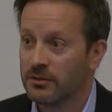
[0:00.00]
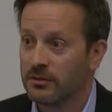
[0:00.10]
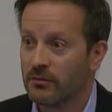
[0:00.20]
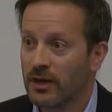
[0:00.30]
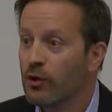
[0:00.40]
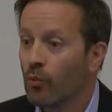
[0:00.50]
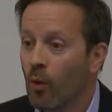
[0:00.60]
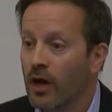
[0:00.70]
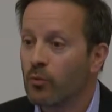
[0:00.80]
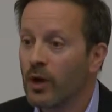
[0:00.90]
Right?
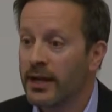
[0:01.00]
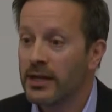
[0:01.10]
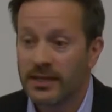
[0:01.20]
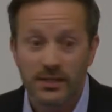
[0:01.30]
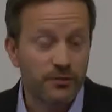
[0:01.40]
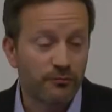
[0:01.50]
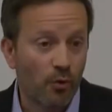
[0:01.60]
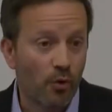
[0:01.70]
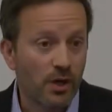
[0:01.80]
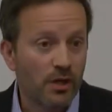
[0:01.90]
One way is
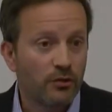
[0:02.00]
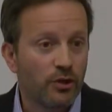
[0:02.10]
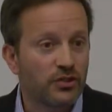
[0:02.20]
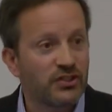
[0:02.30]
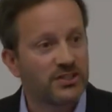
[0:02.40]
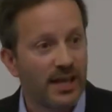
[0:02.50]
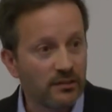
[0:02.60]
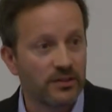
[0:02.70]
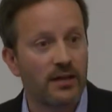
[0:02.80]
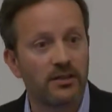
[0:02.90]
for,
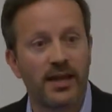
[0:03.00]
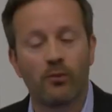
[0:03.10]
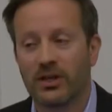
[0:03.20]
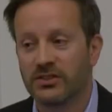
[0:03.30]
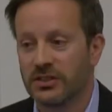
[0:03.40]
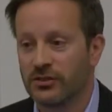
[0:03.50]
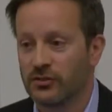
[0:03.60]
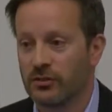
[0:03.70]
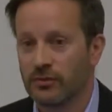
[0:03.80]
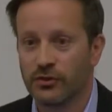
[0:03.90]
sell that KYC
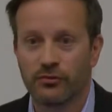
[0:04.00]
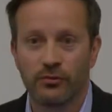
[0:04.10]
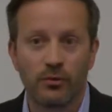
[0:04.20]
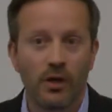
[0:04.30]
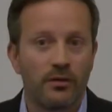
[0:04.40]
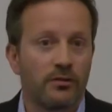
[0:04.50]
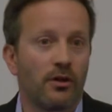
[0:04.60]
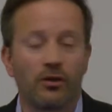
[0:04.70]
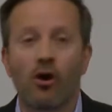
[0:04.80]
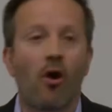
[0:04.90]
service to,
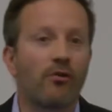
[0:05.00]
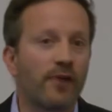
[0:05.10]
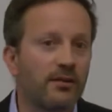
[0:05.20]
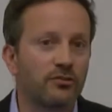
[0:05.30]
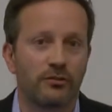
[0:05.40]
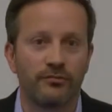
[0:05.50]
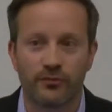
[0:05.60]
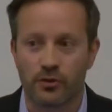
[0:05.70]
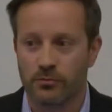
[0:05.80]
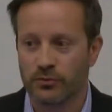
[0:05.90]
car rental
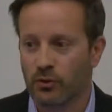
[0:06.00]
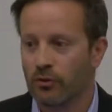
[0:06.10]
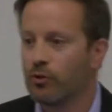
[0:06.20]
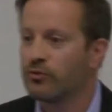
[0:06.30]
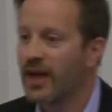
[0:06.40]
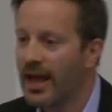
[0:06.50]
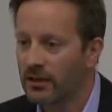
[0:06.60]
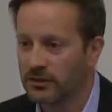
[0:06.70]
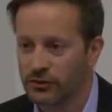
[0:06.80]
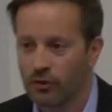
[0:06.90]
firms or
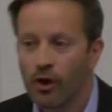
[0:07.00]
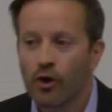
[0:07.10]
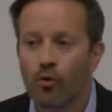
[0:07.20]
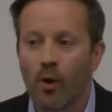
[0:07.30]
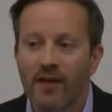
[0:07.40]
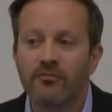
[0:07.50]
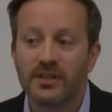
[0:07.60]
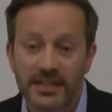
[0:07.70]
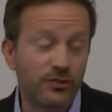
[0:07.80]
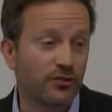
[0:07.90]
hotels or whoever
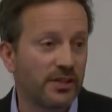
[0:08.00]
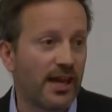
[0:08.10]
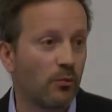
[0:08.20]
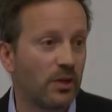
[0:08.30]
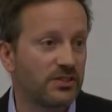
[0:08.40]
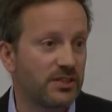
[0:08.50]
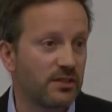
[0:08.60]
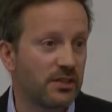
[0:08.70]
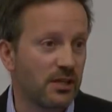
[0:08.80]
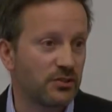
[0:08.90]
needs to KYC
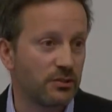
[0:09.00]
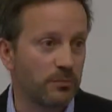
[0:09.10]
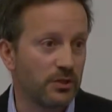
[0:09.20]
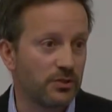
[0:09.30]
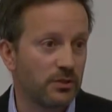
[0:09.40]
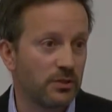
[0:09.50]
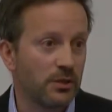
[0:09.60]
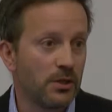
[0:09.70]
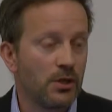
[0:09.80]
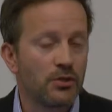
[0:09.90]
their customers.
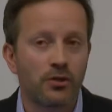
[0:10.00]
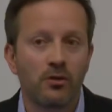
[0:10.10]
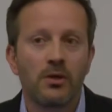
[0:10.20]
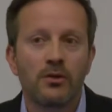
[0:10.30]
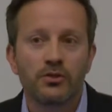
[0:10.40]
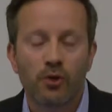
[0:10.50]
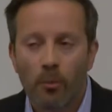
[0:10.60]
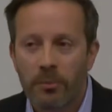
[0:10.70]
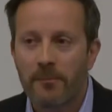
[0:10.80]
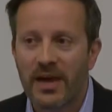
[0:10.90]
So
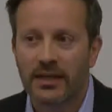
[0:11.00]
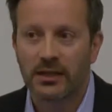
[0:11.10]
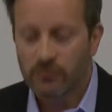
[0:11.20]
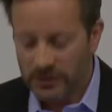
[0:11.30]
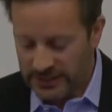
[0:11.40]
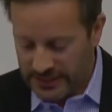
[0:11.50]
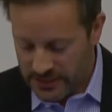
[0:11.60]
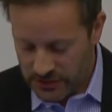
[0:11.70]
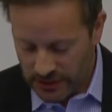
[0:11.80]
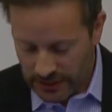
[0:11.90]
open banking really
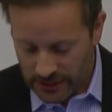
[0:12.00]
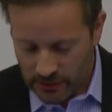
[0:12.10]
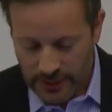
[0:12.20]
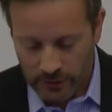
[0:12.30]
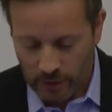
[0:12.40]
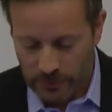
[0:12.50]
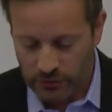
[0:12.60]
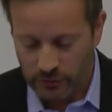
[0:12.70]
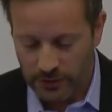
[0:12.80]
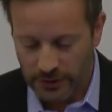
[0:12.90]
is a great
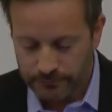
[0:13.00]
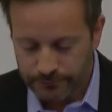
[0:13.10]
opportunity.